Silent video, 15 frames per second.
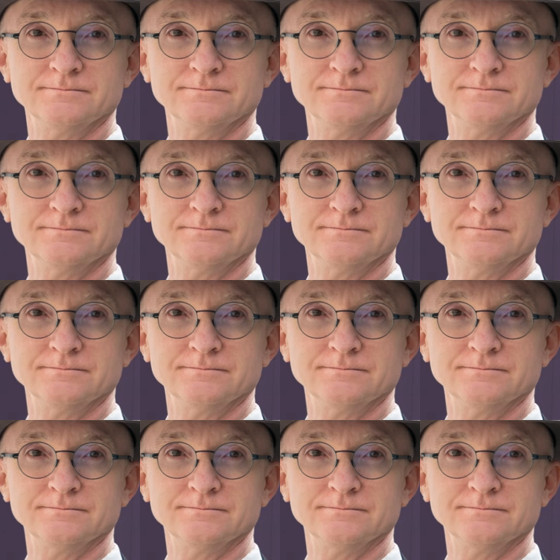
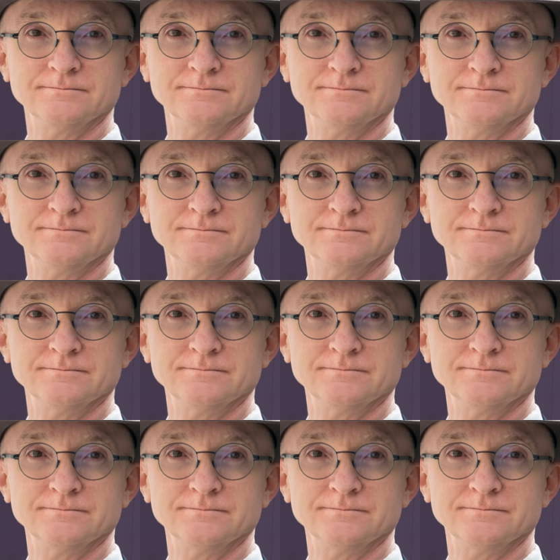
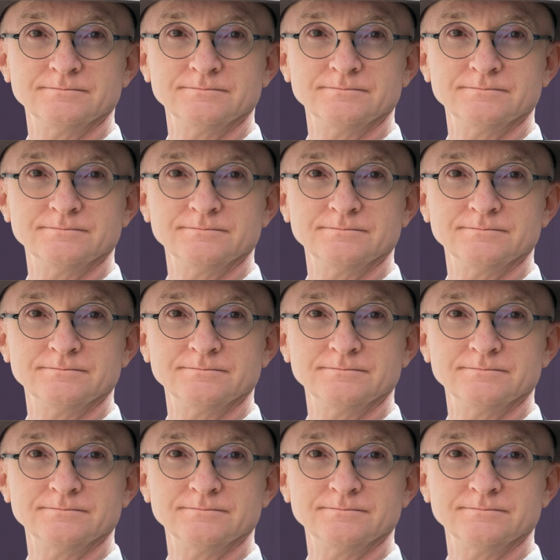
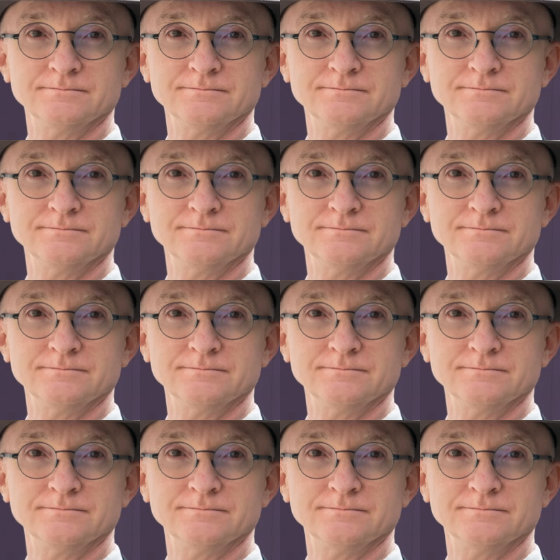
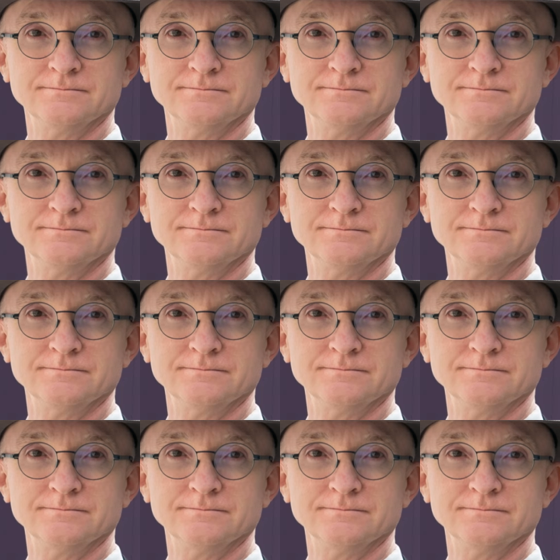
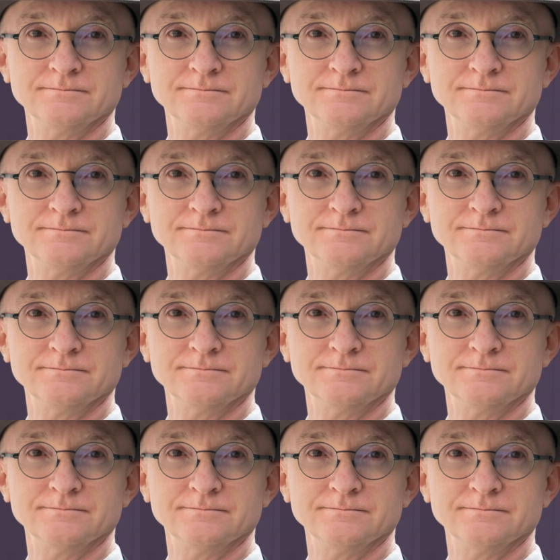
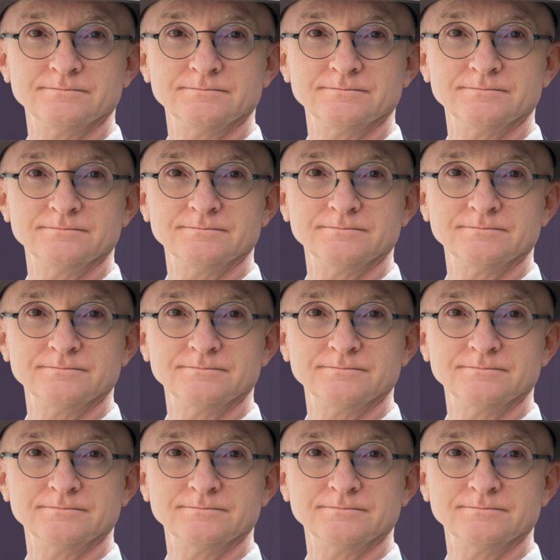[no speech]